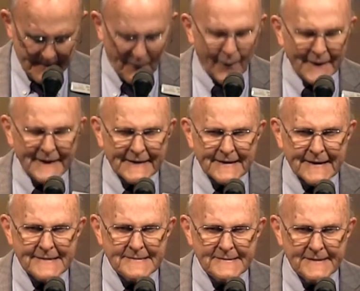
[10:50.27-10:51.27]
What it
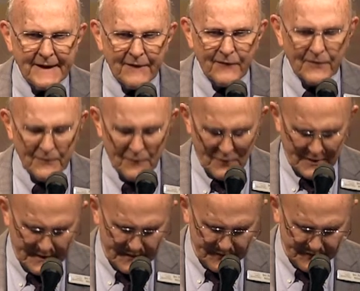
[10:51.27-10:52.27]
never
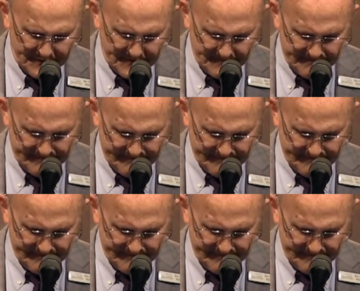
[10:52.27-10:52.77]
was